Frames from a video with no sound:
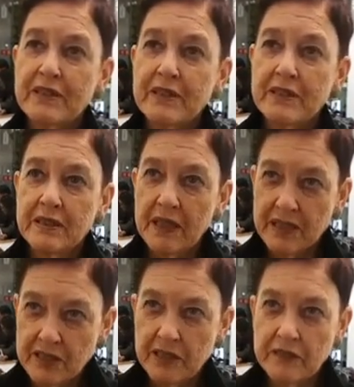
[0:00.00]
in
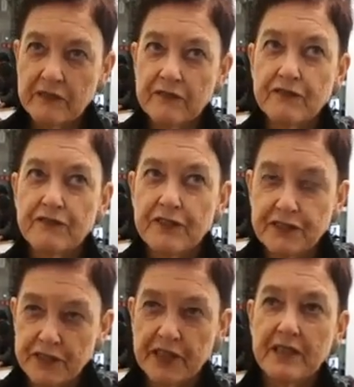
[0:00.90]

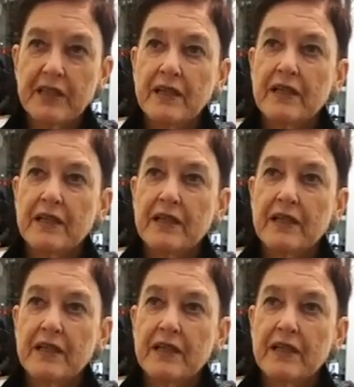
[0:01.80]
1950